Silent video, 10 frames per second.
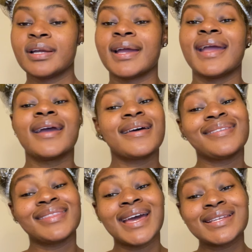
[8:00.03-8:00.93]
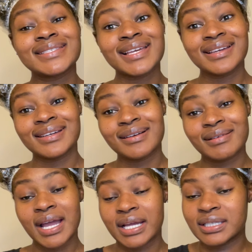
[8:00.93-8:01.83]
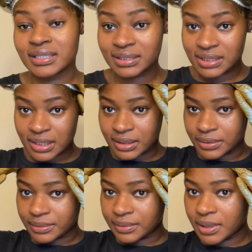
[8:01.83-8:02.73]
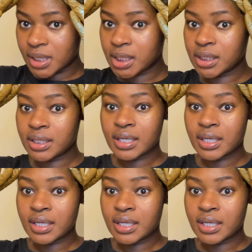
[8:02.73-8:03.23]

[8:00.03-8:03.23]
And that is it. Okay, so